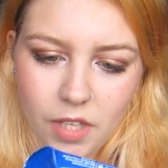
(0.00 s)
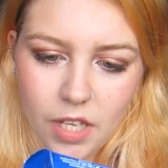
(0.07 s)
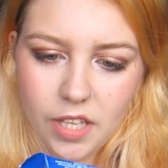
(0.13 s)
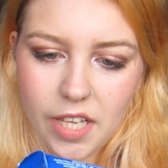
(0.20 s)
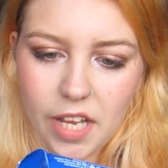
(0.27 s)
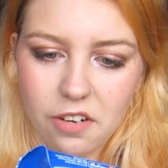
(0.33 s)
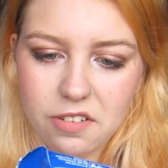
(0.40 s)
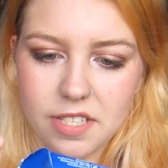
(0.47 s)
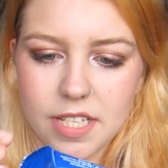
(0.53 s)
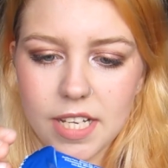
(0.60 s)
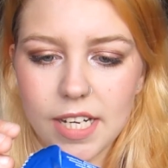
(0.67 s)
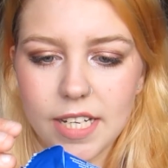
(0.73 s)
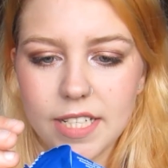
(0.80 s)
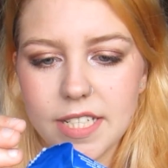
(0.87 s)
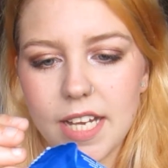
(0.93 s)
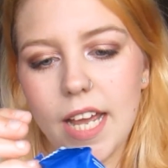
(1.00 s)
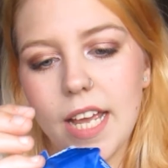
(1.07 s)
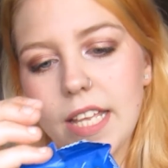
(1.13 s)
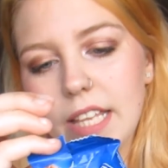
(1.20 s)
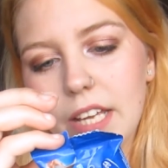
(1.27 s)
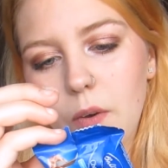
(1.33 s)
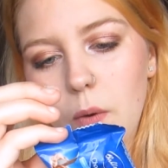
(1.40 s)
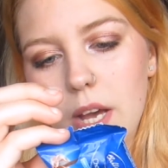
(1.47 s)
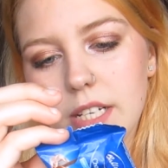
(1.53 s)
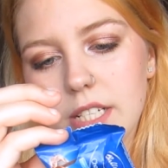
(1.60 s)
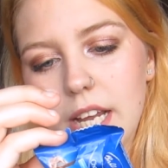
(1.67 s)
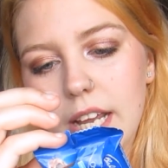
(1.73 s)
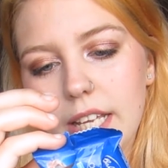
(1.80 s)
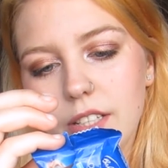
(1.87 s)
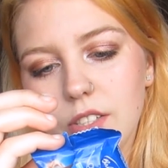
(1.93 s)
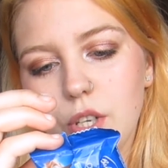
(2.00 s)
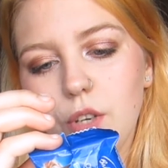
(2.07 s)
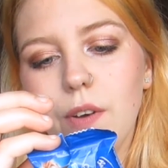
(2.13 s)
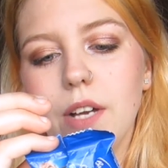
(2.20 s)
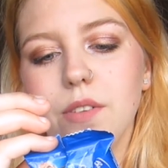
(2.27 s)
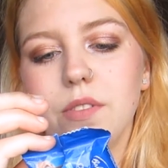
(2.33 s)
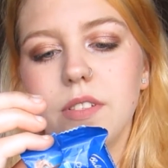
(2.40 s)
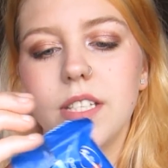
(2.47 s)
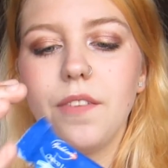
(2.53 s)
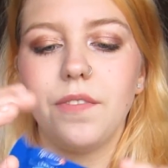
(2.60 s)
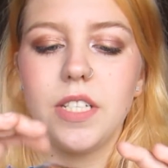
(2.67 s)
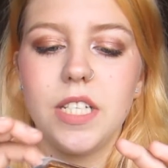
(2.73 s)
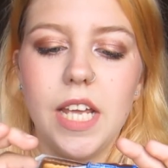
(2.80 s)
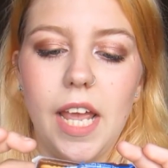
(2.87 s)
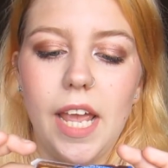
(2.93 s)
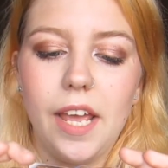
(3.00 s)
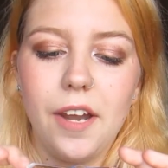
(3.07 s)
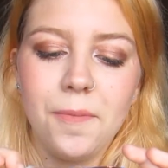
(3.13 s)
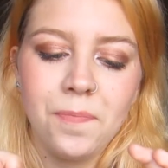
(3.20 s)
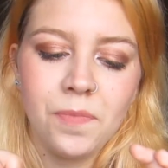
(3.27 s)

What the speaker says: they're still in date. They go out of date in 2017,